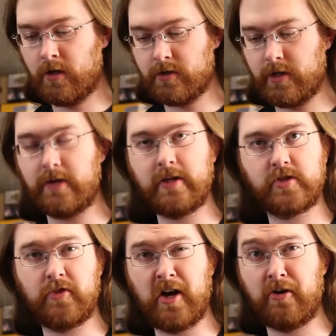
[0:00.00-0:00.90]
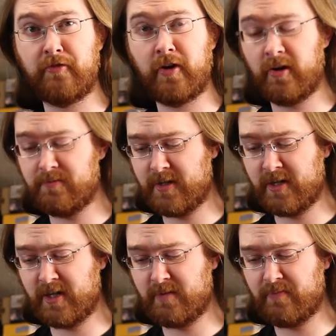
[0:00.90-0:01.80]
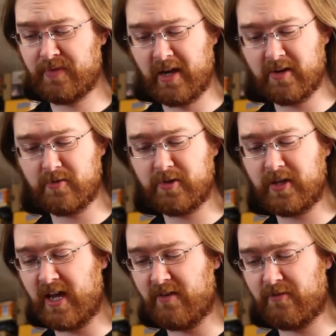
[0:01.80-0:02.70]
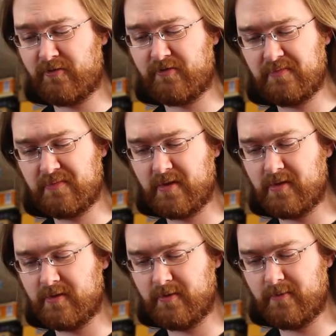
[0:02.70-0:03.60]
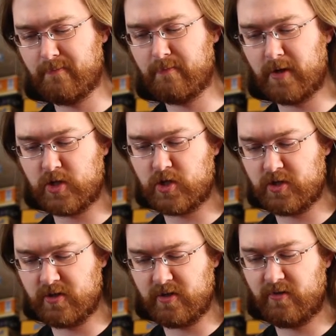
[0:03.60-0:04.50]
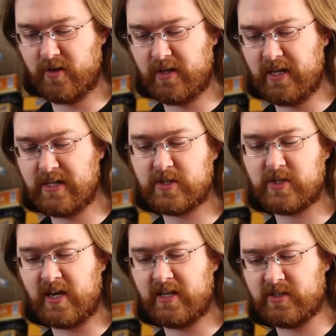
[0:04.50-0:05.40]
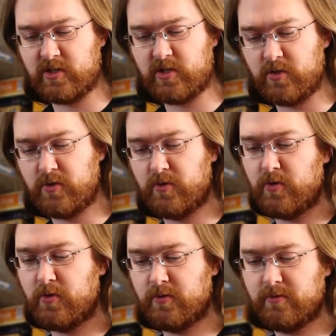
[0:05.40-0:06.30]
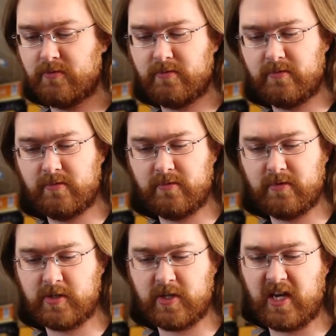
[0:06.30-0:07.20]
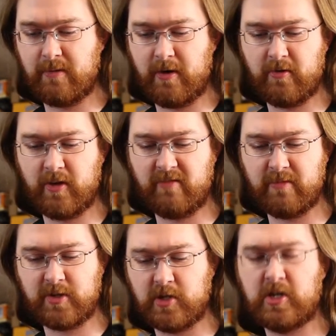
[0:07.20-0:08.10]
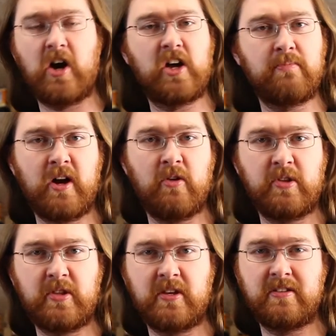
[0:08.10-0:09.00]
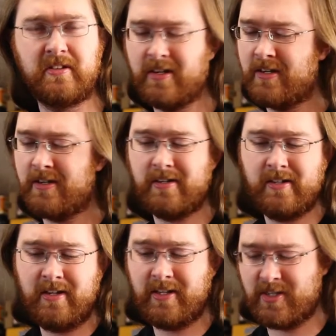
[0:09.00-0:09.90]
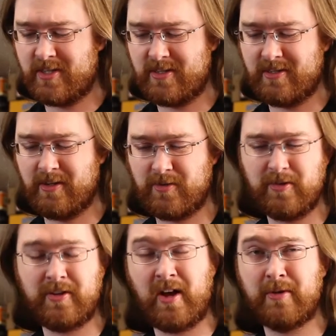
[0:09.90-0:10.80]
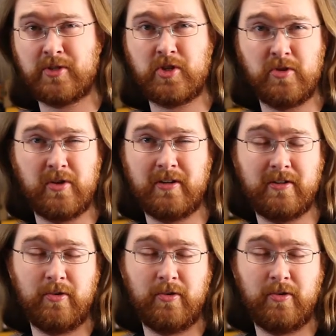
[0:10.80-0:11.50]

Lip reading: So yeah, that's Flowerfall. I don't really have much of any insight to this game. I don't really have much to talk about with it. There's really not much to it.